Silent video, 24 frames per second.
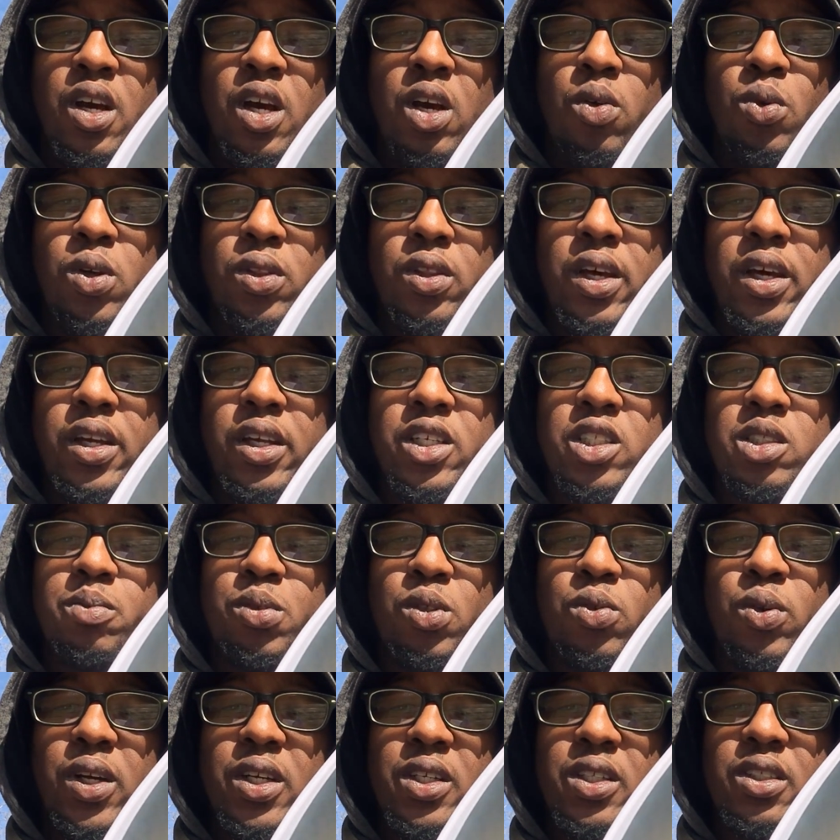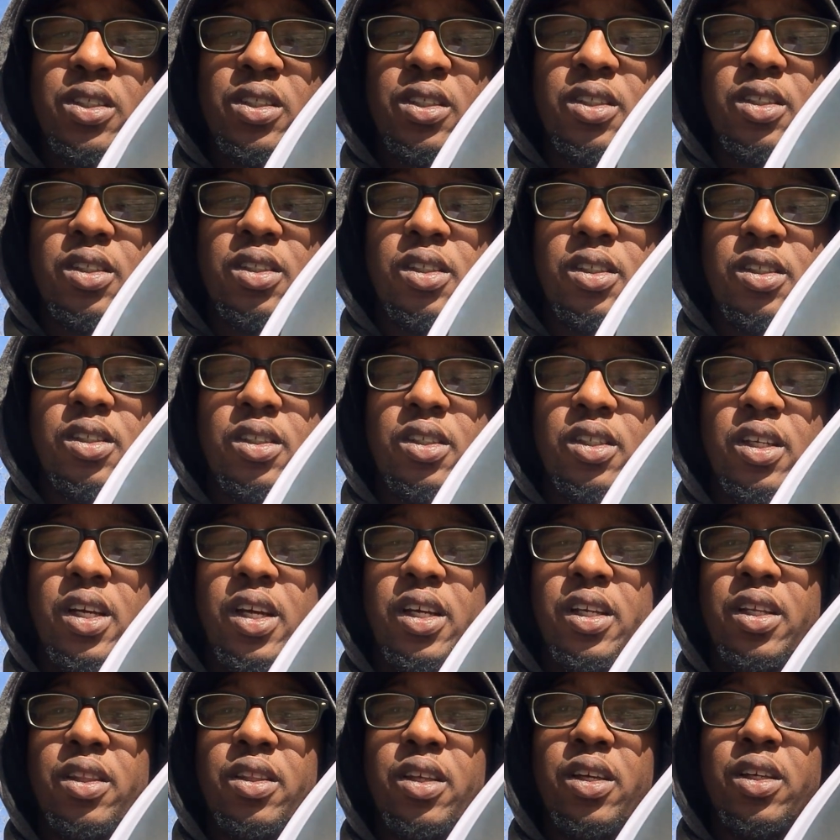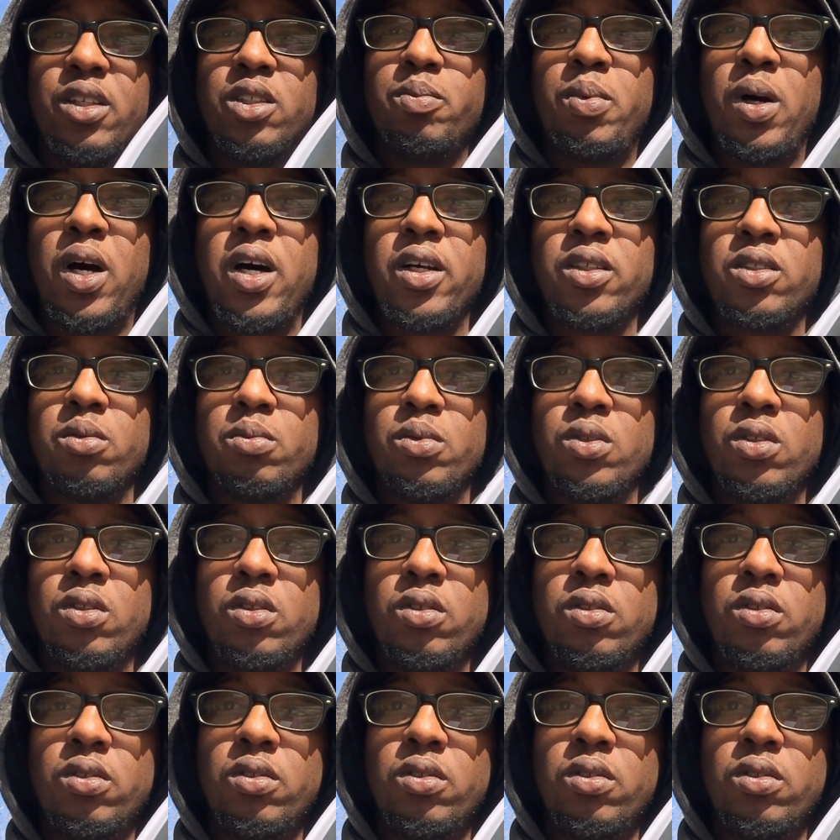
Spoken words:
And with that inspiration, anything is possible.